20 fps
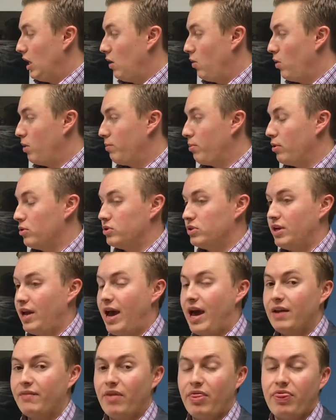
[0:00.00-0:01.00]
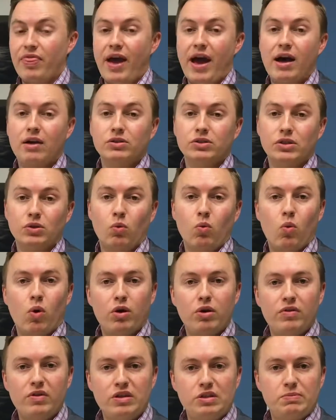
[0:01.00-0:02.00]
1% out of 1,000.
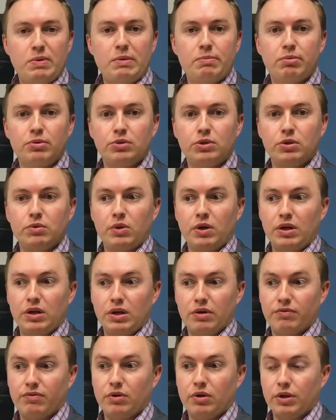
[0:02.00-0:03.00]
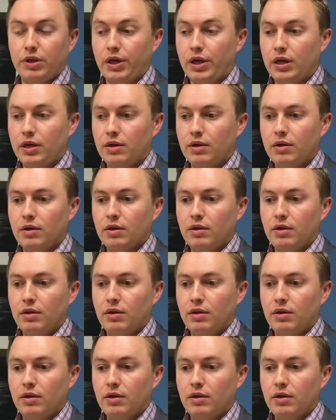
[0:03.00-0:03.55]
What are these people doing differently